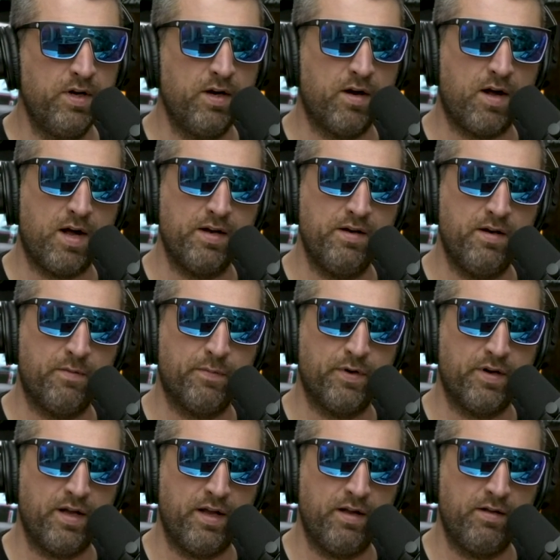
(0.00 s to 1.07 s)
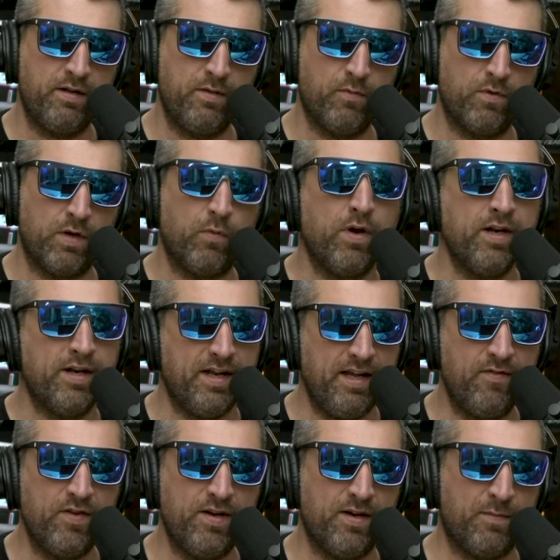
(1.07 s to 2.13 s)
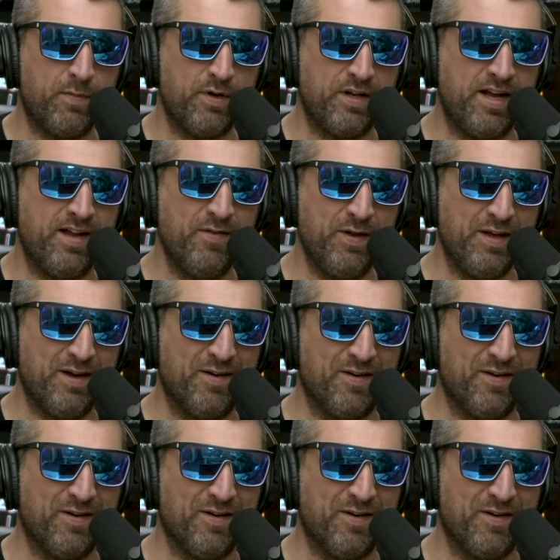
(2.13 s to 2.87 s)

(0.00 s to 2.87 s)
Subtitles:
What an odd number to end. What an even number to end the year